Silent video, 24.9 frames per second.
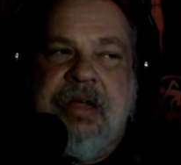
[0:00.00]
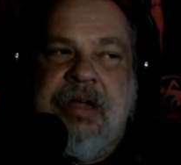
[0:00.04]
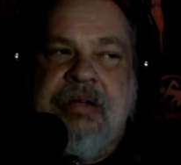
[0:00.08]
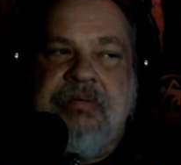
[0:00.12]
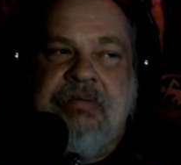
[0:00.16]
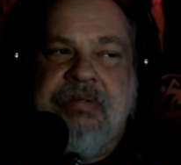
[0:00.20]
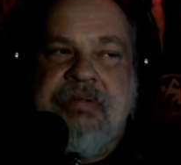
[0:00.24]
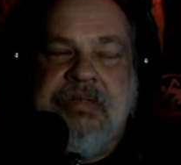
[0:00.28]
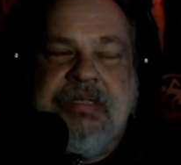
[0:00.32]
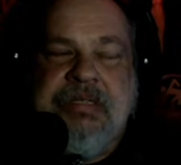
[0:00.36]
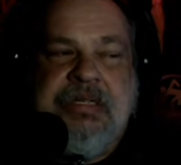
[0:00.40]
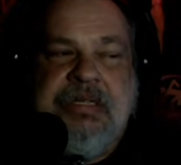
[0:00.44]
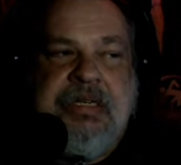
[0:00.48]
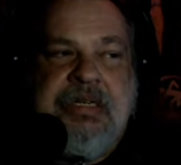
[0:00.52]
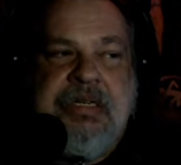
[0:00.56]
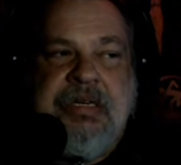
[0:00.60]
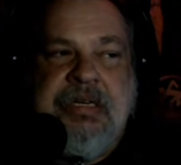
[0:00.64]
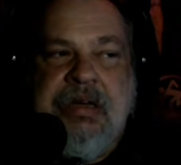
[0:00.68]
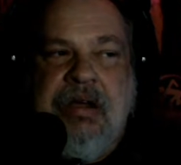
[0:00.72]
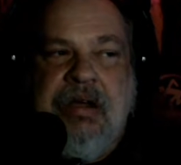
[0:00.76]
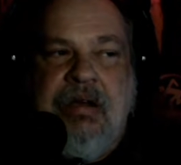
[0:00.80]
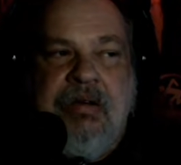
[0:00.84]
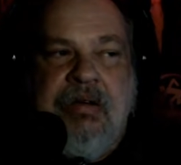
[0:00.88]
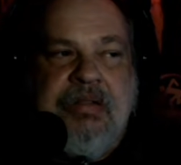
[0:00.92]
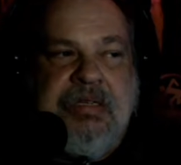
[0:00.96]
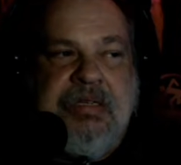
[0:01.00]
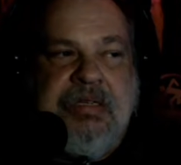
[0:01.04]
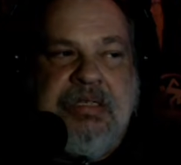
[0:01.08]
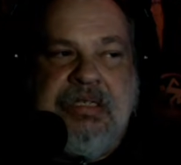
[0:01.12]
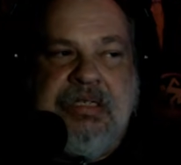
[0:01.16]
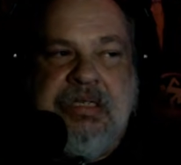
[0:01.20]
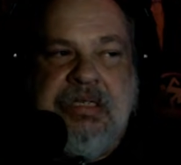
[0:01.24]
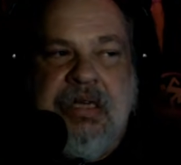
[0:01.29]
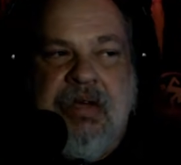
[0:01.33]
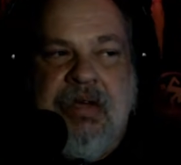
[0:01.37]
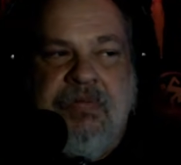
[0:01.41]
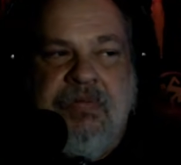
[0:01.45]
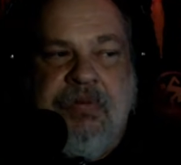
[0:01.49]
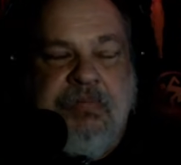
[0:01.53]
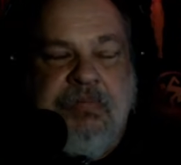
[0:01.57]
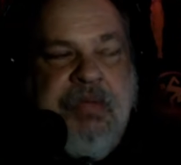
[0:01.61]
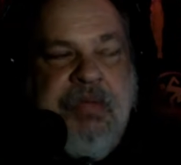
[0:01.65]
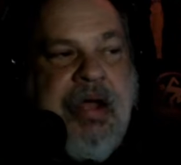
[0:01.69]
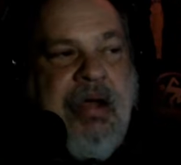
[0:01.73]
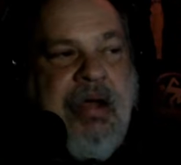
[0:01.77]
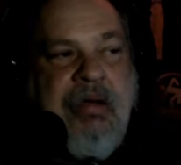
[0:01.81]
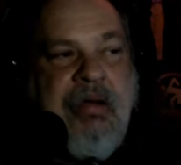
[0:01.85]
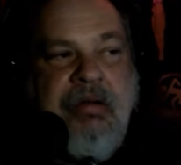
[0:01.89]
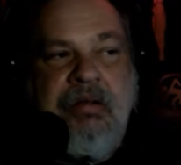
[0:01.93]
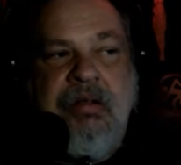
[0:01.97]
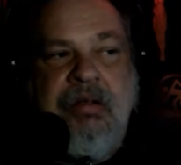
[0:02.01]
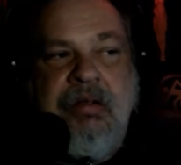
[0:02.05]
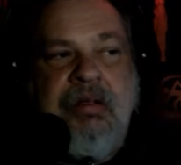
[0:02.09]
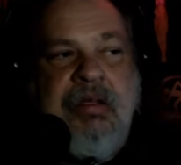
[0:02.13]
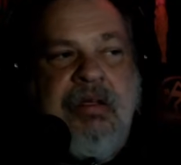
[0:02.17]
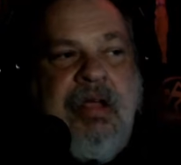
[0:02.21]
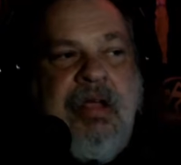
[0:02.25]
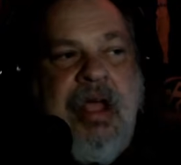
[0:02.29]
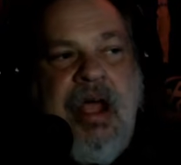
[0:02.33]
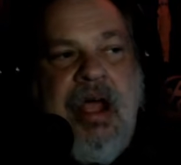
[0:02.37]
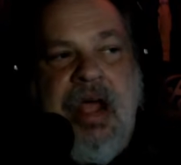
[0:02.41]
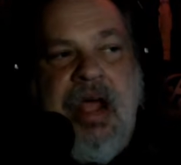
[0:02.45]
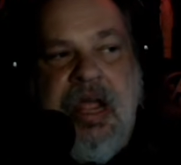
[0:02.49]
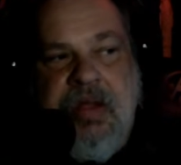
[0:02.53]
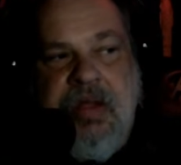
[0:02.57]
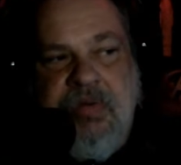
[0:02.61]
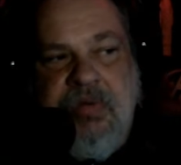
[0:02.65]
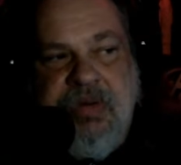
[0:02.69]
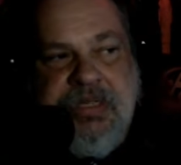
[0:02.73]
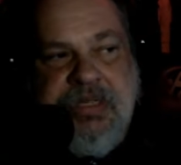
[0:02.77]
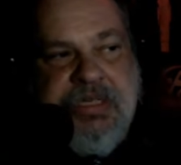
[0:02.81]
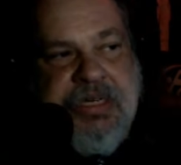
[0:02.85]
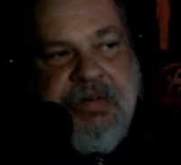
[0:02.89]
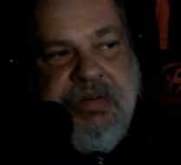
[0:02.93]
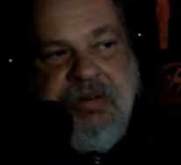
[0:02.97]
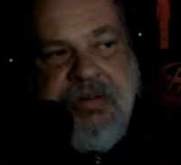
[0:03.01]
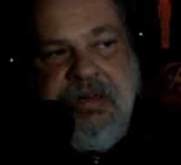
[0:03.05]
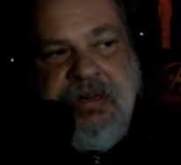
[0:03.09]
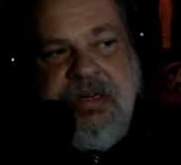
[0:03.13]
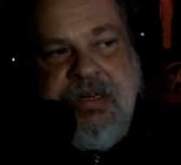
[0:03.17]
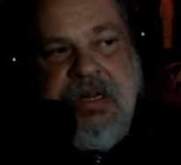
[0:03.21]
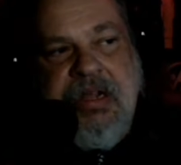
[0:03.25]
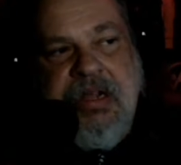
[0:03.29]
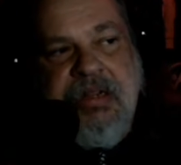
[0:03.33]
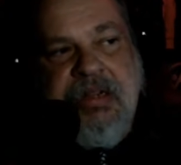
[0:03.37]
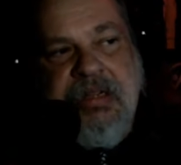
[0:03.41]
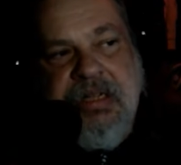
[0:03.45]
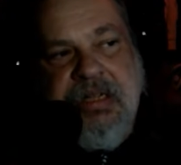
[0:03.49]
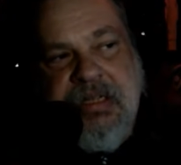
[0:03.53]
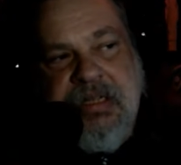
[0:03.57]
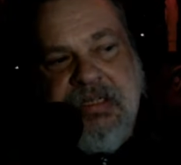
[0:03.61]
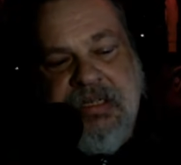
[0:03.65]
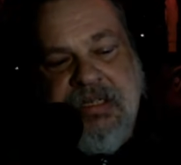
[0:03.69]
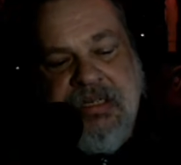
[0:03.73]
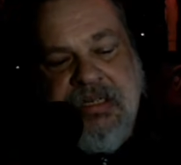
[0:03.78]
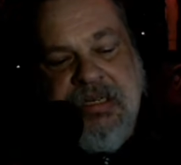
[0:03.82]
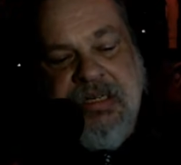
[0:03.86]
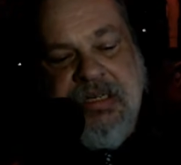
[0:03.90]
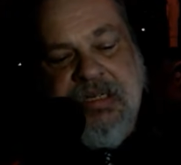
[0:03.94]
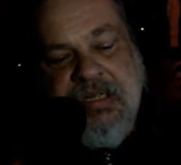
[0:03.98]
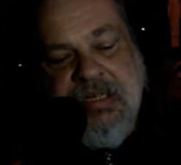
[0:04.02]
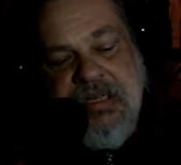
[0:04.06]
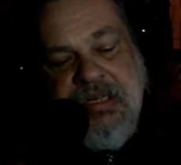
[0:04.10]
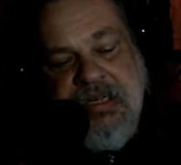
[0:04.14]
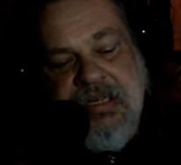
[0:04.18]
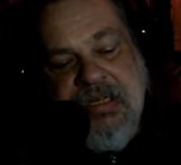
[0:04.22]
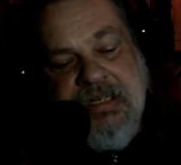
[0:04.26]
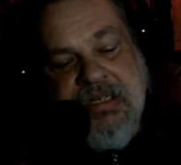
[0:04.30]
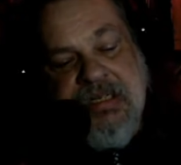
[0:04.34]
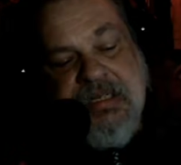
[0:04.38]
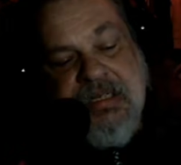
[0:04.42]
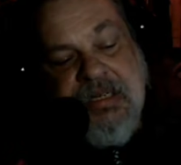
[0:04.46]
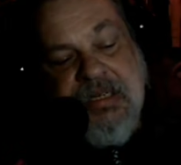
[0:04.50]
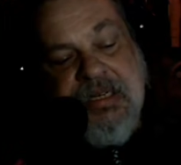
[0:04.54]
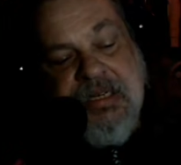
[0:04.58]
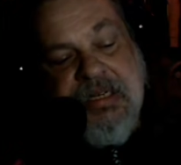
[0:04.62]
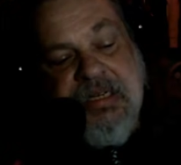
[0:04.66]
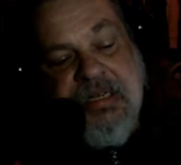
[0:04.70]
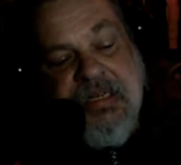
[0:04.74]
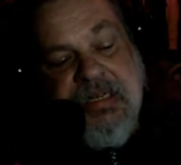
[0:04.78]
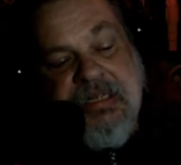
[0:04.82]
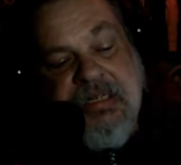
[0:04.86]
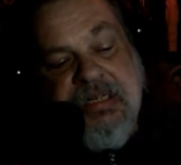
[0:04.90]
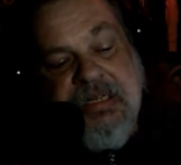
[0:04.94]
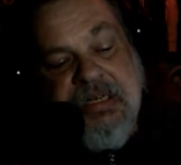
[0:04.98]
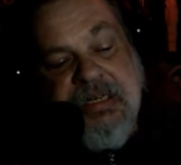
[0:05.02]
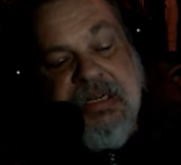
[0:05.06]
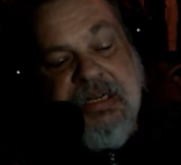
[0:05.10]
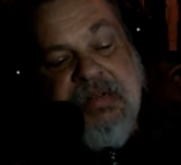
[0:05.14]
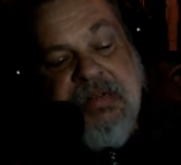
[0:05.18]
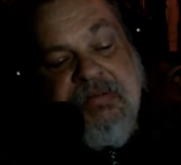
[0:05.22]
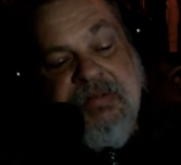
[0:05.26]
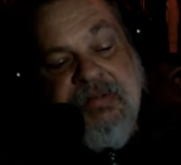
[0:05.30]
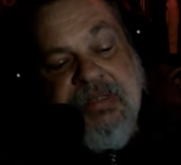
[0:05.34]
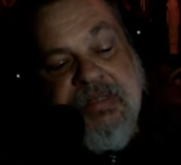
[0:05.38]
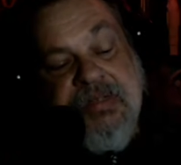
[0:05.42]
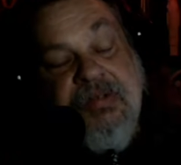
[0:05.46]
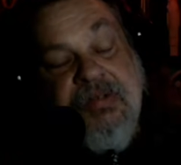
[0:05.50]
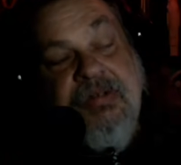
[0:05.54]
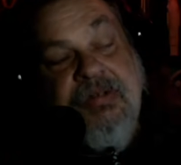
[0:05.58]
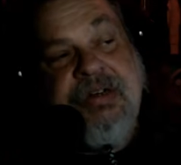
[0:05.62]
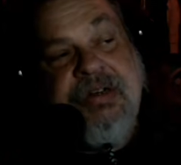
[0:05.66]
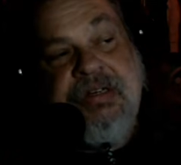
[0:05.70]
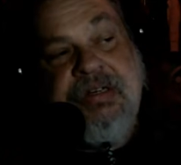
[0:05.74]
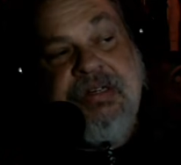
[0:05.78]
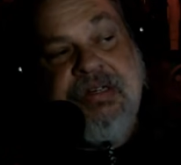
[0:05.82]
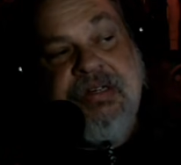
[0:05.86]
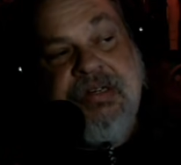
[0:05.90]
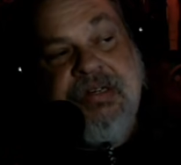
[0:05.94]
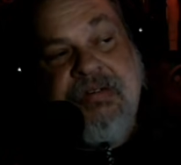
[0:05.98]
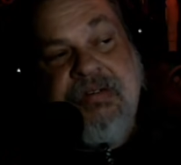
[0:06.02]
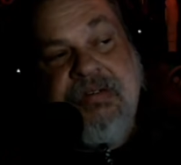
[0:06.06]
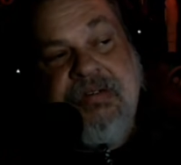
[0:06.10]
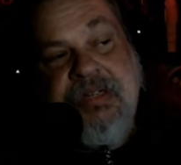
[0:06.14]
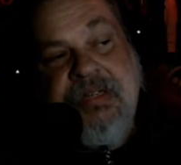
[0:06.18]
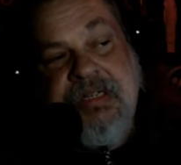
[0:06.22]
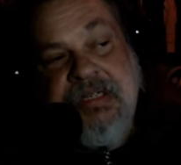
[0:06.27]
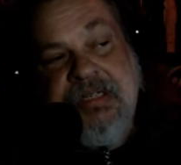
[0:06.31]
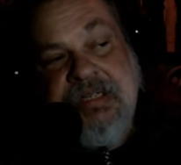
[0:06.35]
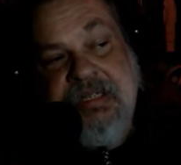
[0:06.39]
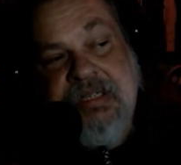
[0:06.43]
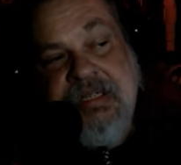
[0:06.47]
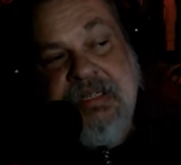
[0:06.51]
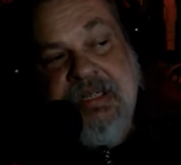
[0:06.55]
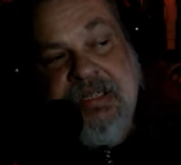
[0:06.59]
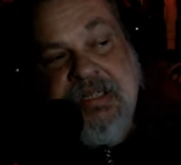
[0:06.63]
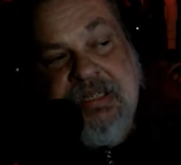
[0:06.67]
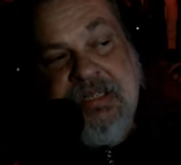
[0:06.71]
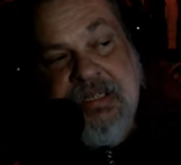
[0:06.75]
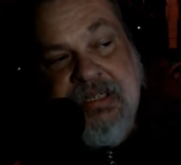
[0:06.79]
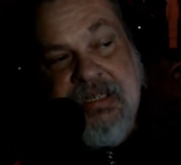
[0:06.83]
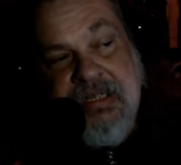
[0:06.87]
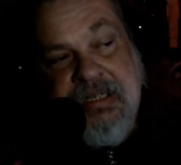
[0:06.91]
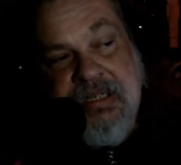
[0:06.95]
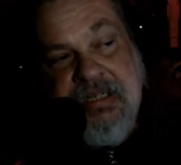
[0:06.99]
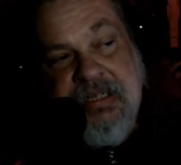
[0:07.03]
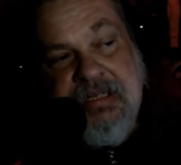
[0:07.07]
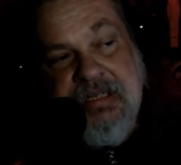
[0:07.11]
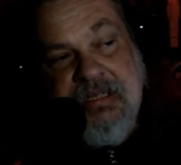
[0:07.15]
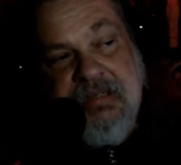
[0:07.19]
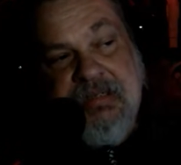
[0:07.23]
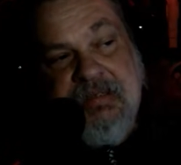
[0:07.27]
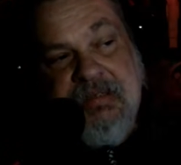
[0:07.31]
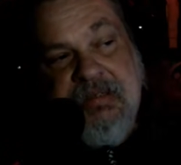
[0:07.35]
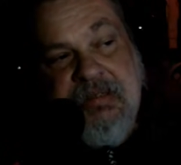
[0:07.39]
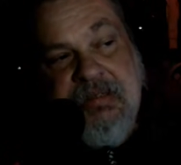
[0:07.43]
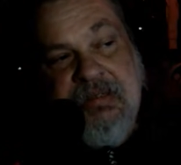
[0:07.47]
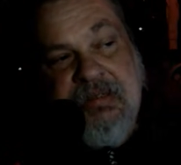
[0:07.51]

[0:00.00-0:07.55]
He was singing all this stuff about how he wished he had done this and this and this and this, and he was going to do this and this and this.